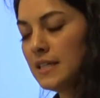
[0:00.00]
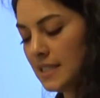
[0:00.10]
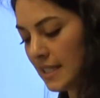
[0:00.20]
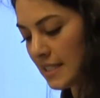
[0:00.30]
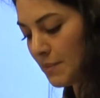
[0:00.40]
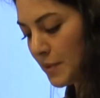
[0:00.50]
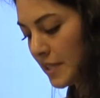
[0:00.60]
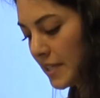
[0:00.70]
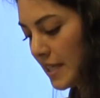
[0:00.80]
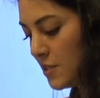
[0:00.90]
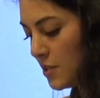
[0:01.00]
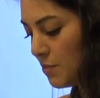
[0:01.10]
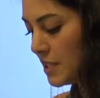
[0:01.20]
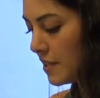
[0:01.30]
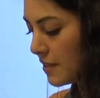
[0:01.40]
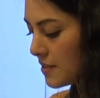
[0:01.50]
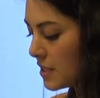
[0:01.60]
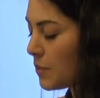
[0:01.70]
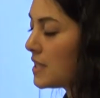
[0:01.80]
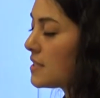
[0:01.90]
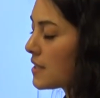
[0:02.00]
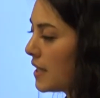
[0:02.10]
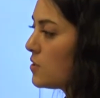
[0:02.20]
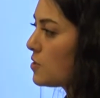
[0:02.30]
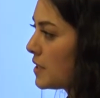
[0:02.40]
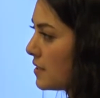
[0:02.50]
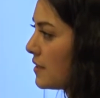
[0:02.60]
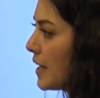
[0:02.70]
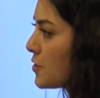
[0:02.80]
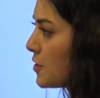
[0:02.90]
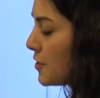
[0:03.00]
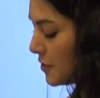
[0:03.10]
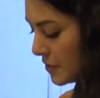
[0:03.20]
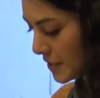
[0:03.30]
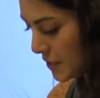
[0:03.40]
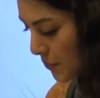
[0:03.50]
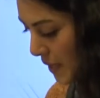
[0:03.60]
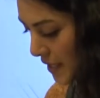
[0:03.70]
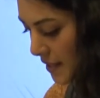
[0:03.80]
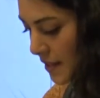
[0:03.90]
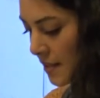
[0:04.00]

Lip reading: dig deeper into the materials that we discussed during the lecture earlier in the week,